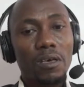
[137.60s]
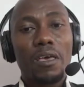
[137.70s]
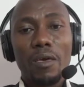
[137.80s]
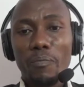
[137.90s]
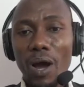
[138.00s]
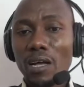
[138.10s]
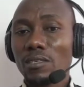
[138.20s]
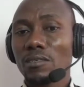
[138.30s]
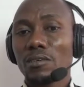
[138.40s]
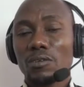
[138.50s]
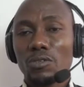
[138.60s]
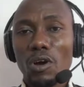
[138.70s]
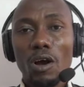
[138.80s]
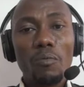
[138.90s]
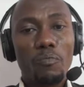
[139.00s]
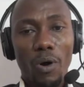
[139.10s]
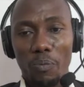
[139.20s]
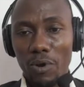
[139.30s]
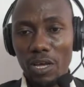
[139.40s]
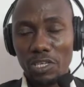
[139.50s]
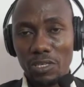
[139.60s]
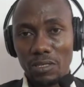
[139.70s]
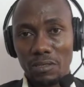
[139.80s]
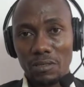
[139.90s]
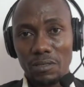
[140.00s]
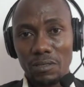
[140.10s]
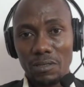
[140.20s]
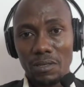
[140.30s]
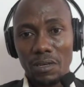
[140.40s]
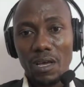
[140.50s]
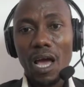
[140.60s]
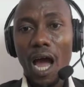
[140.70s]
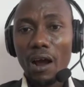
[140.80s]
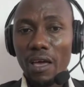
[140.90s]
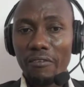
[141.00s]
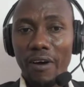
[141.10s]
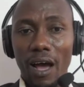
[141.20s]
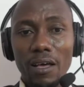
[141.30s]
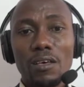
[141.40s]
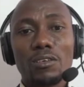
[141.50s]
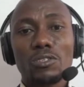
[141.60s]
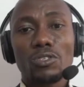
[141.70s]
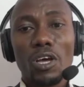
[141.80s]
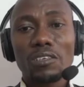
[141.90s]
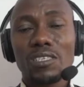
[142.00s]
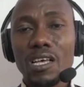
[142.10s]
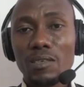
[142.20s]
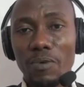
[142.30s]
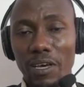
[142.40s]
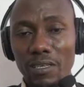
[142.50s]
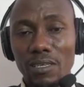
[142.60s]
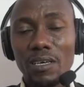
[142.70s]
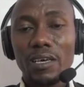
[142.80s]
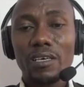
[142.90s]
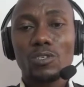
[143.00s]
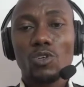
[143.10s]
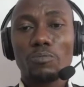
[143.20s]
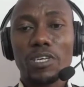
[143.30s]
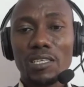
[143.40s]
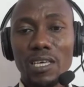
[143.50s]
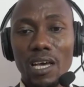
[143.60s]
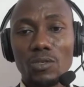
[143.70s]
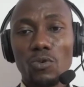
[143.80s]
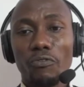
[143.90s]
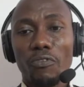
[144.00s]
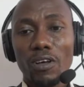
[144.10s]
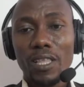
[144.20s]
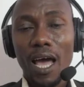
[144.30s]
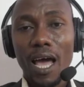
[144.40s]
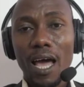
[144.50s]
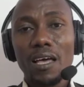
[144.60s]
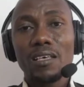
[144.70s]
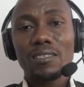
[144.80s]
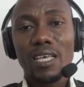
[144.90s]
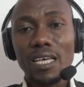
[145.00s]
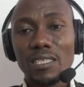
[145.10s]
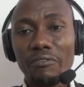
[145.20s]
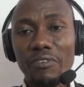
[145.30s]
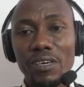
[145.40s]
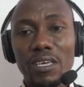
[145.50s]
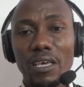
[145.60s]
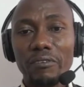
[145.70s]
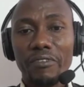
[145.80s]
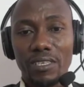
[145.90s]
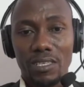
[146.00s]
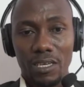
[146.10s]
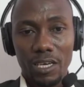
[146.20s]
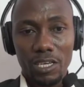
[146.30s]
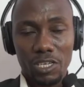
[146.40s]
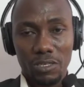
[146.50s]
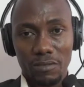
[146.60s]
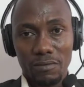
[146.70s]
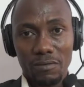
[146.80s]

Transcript: about your population. However, such statement is subjected to further scientific investigation